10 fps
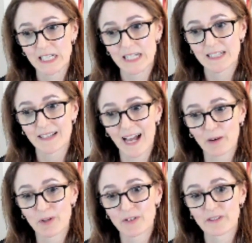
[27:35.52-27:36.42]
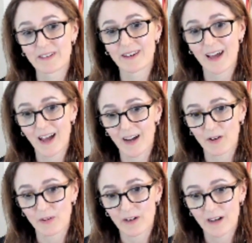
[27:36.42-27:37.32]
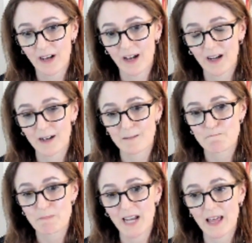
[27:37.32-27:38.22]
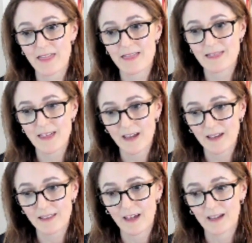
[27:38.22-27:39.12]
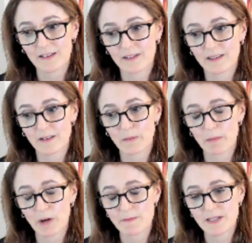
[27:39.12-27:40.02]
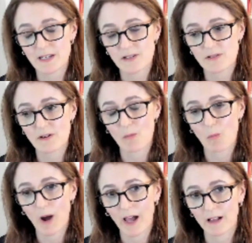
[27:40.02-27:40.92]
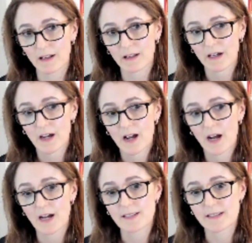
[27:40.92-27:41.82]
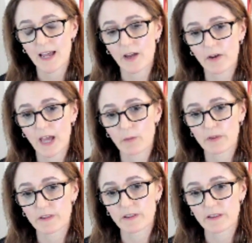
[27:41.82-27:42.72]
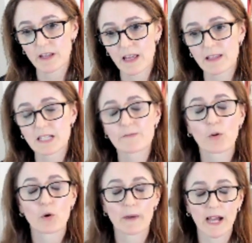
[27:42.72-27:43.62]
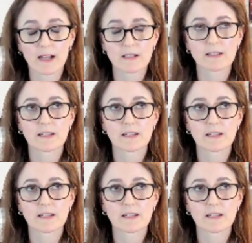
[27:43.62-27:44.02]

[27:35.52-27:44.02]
So how do we do it now? And I think that the people I'm seeing do it well are saying, okay, well, in this format,